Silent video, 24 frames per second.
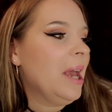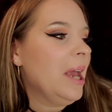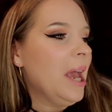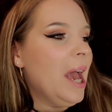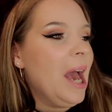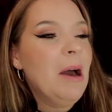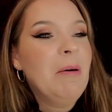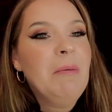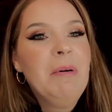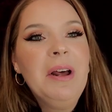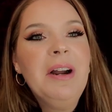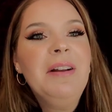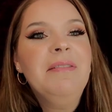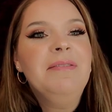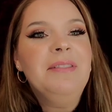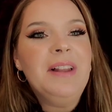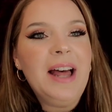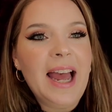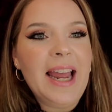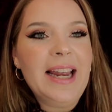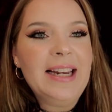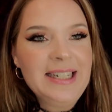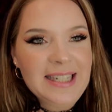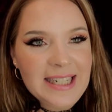I would have
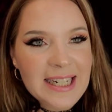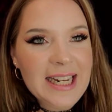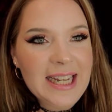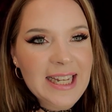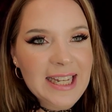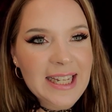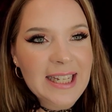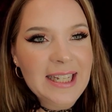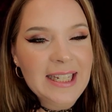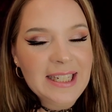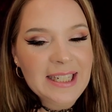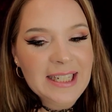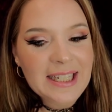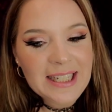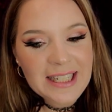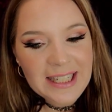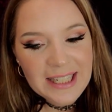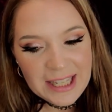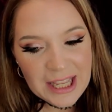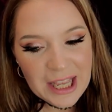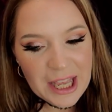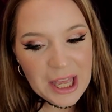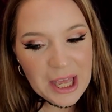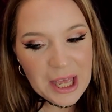liked it,
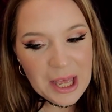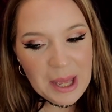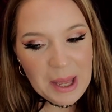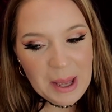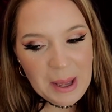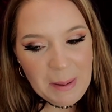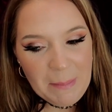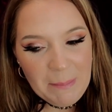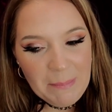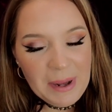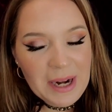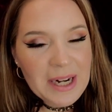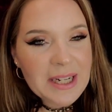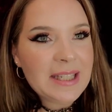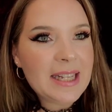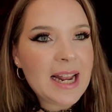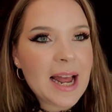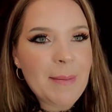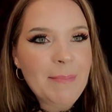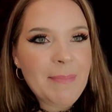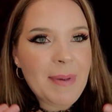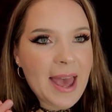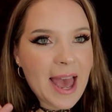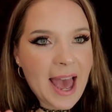but it's
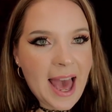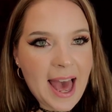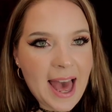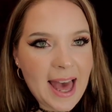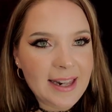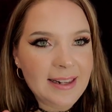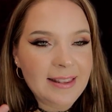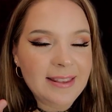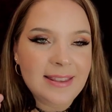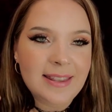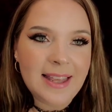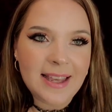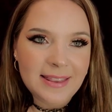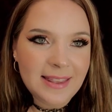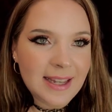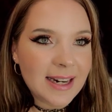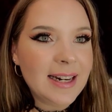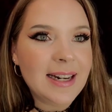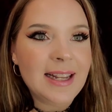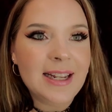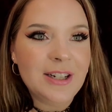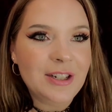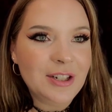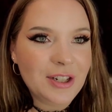not bad that they
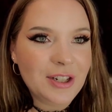didn't